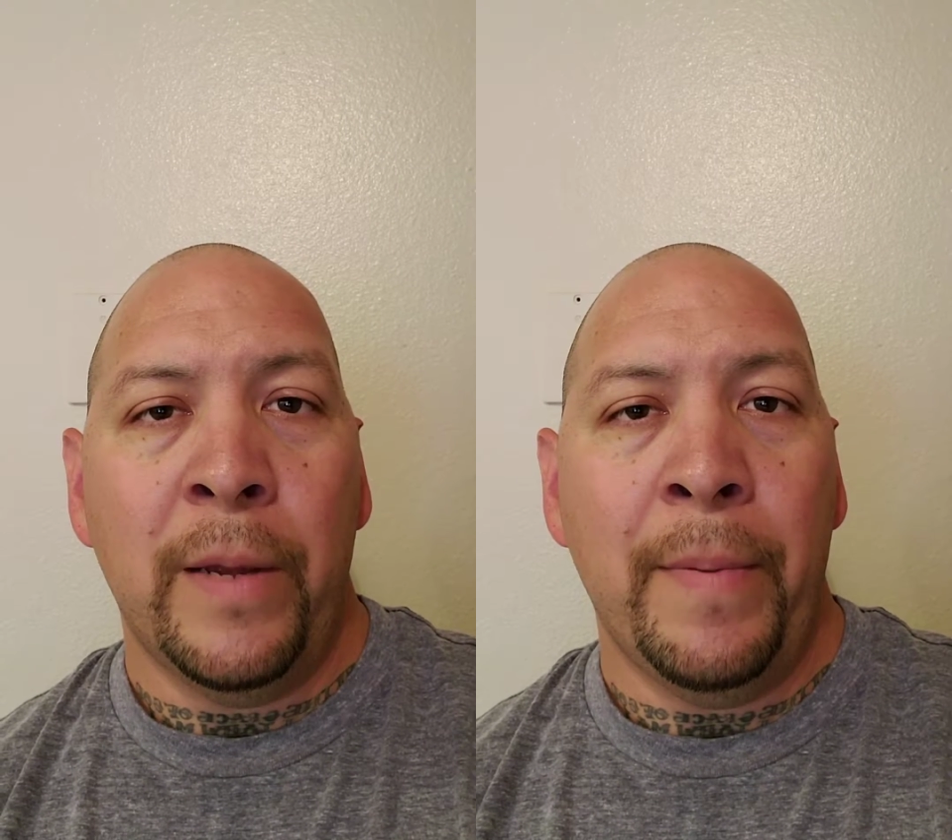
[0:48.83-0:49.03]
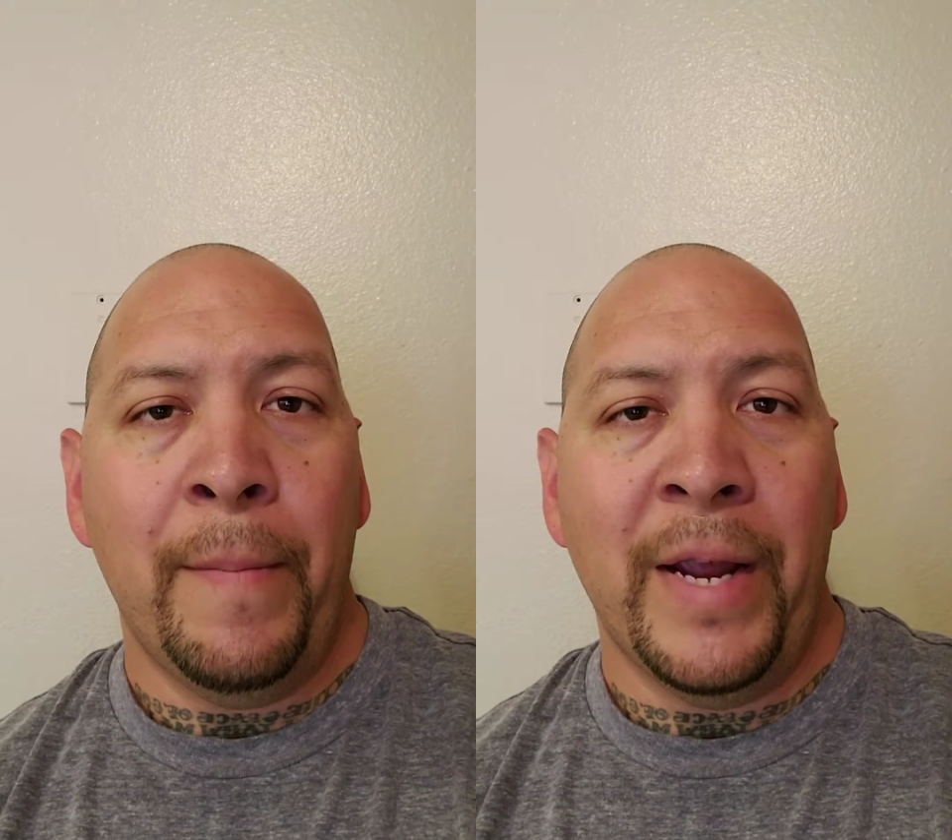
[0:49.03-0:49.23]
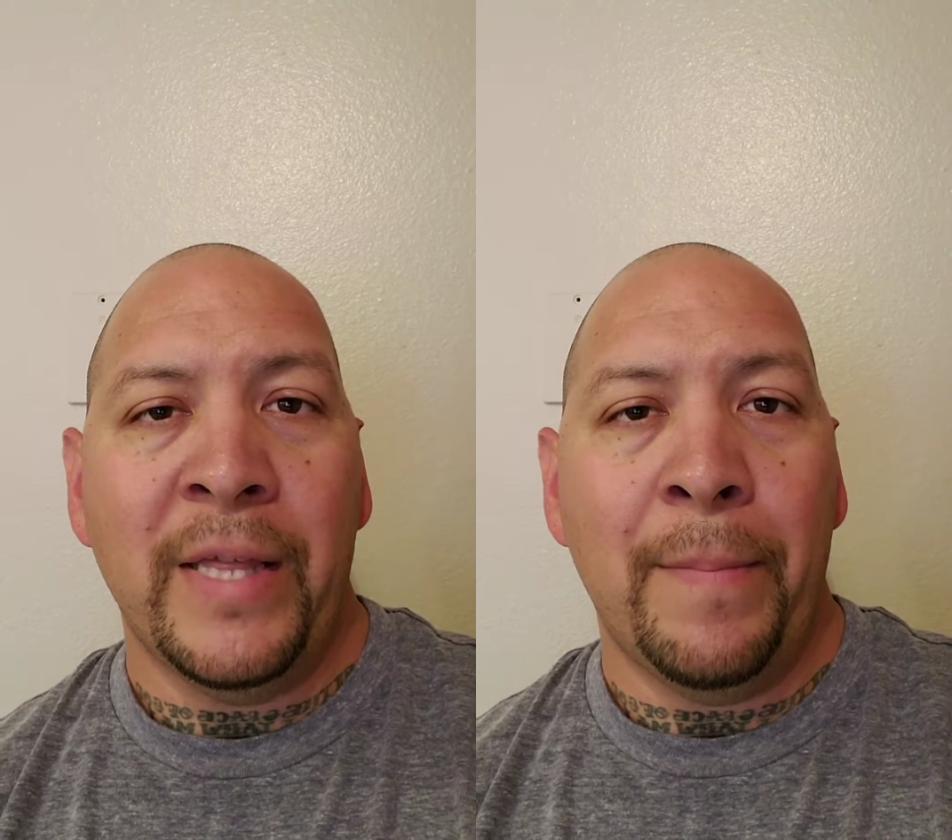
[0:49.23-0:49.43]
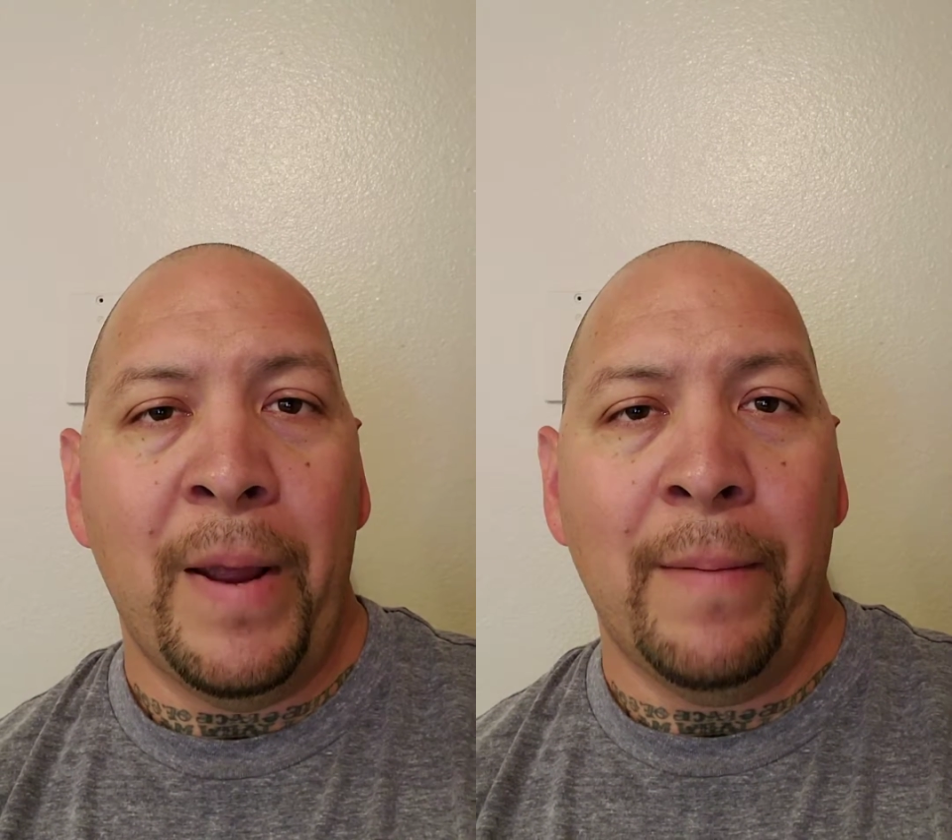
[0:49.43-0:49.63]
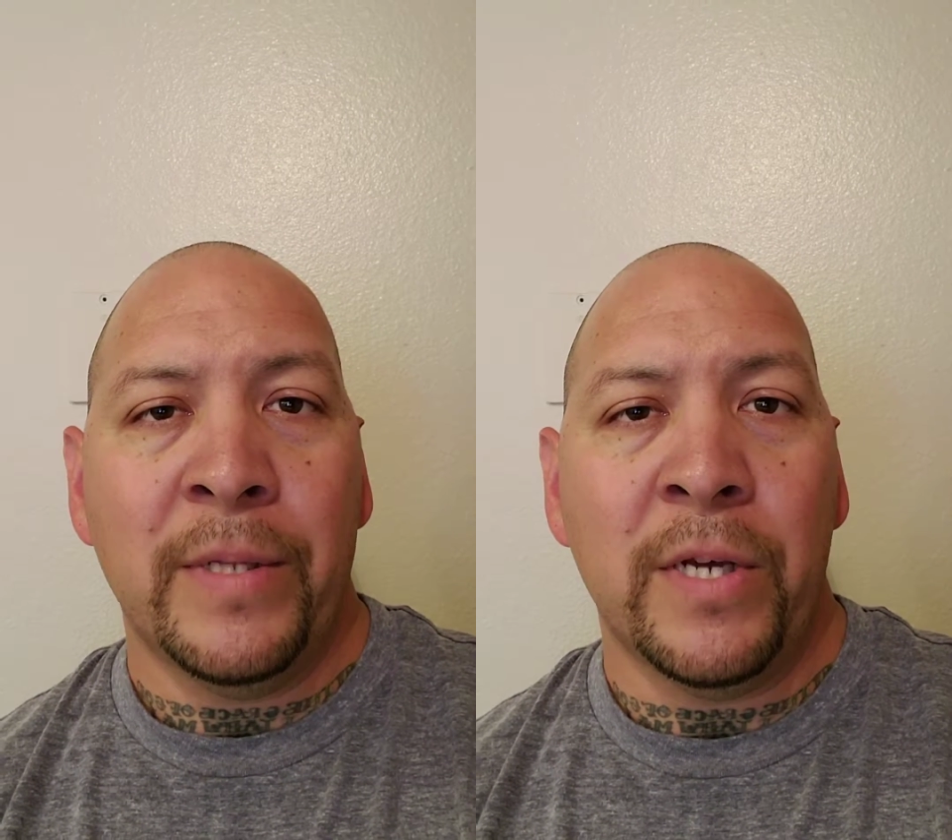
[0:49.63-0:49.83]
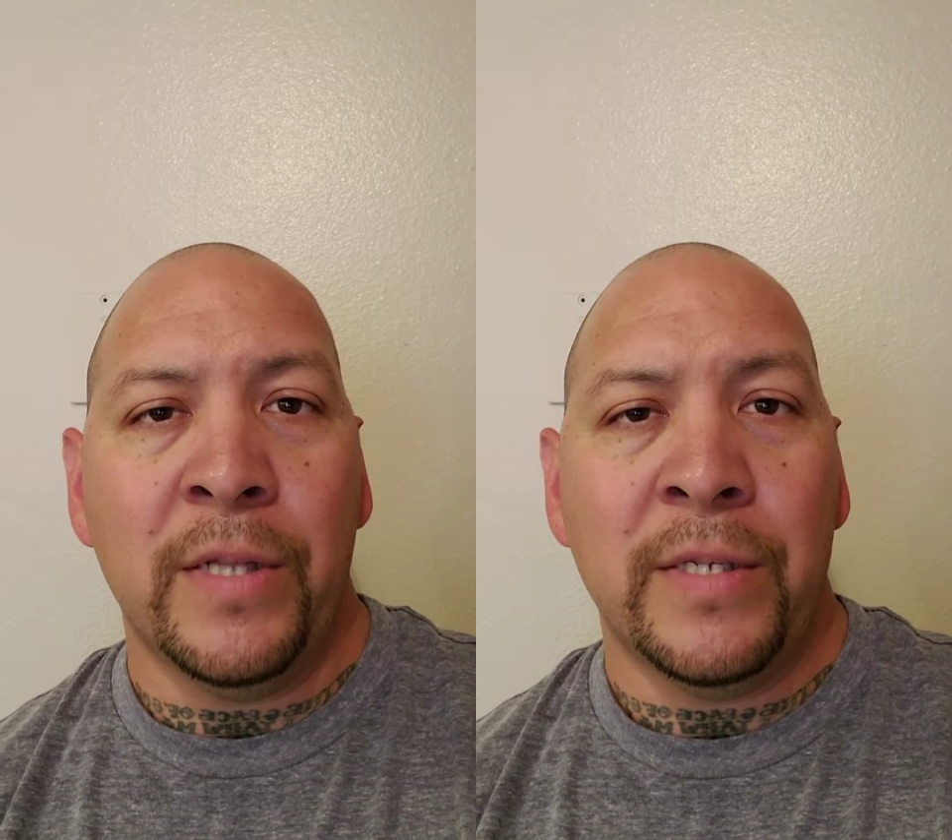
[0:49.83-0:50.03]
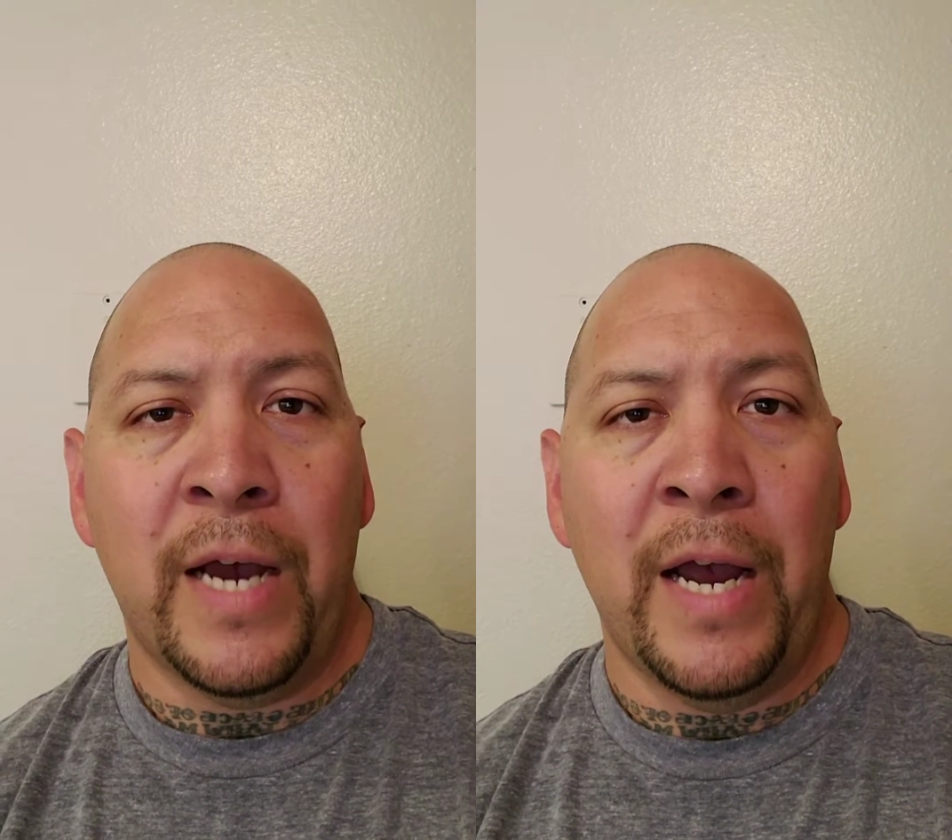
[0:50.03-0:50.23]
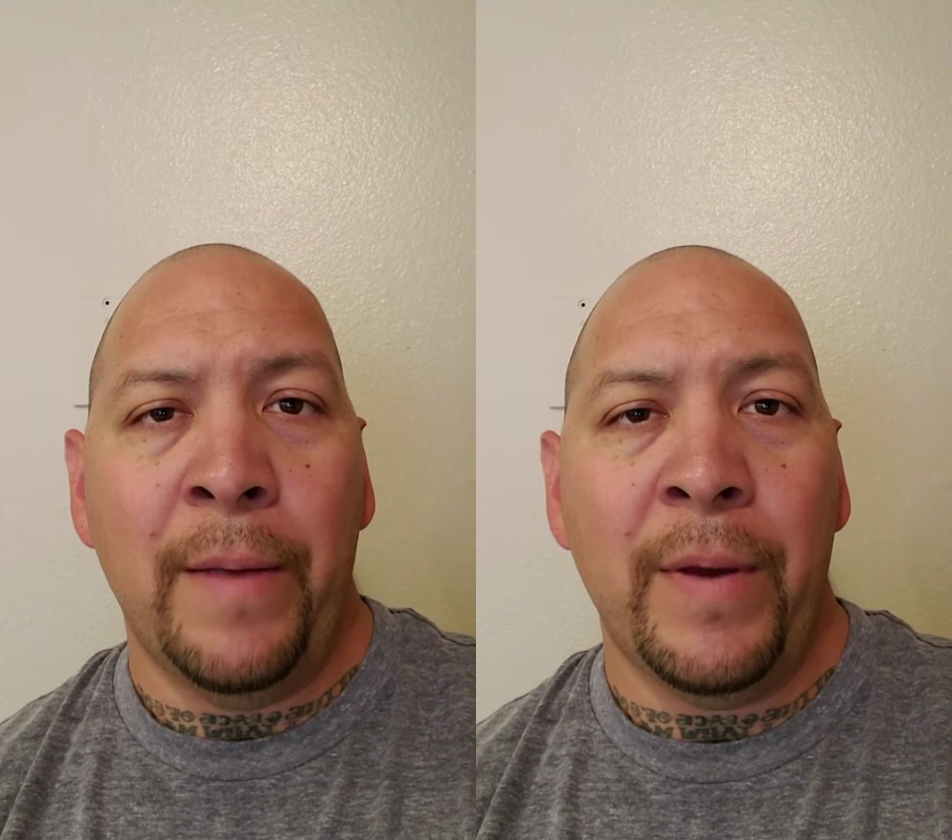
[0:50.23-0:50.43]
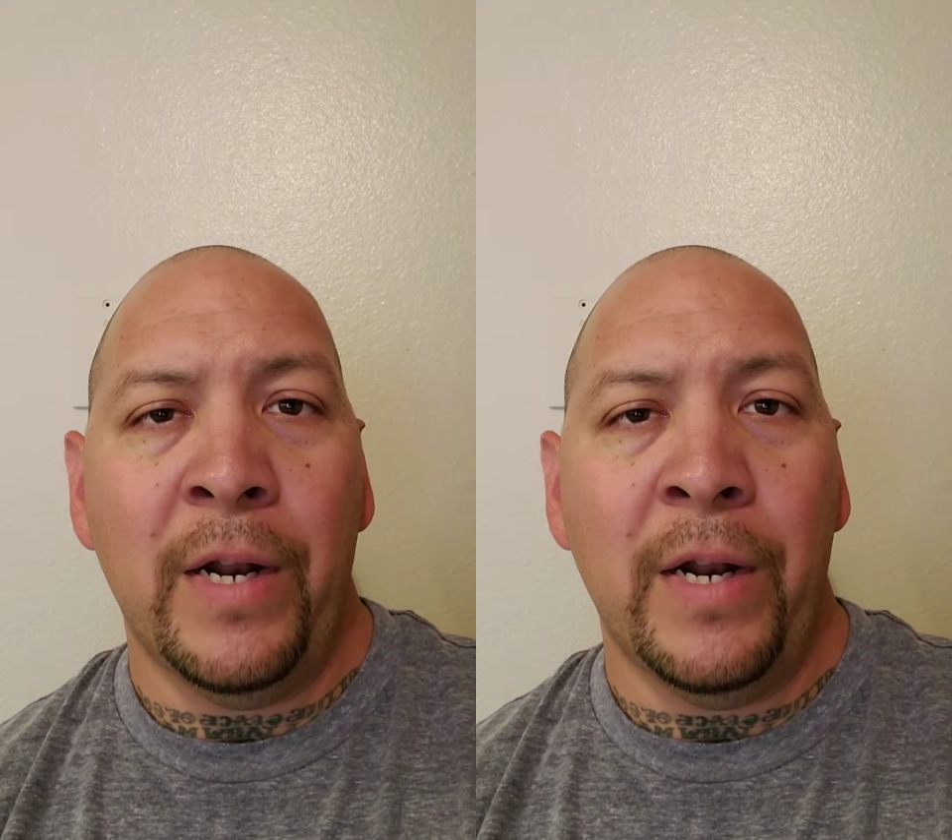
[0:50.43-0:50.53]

they've been making the payments on time,